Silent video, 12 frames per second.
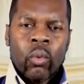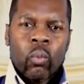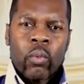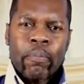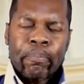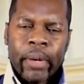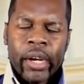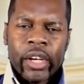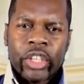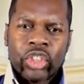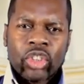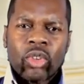with
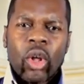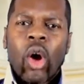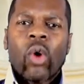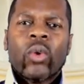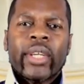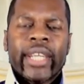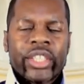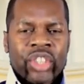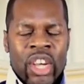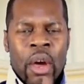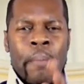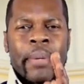personal holiness,
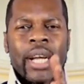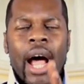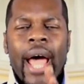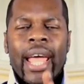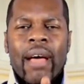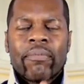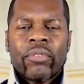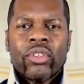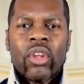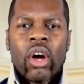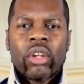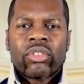but I have
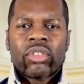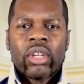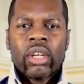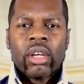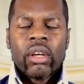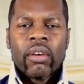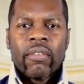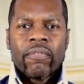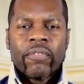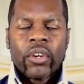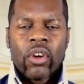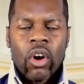not
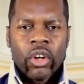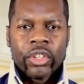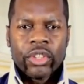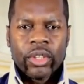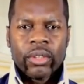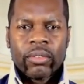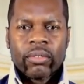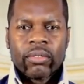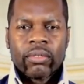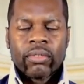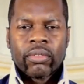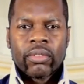forgotten you.
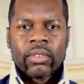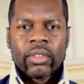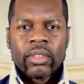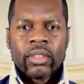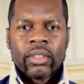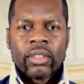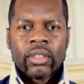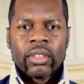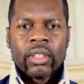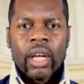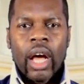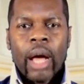
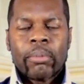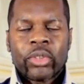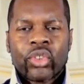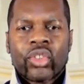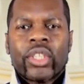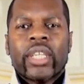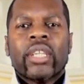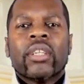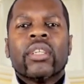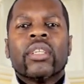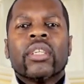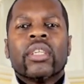I'm
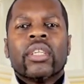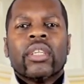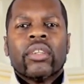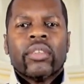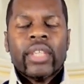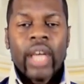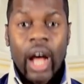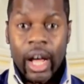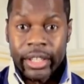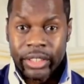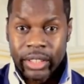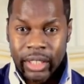still the
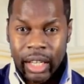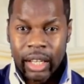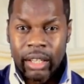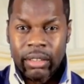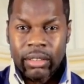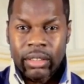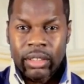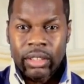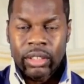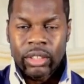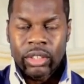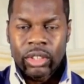answer
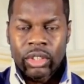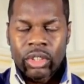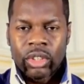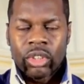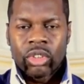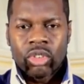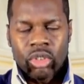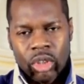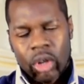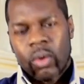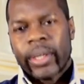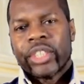to your
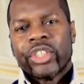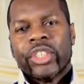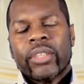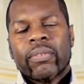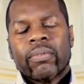question.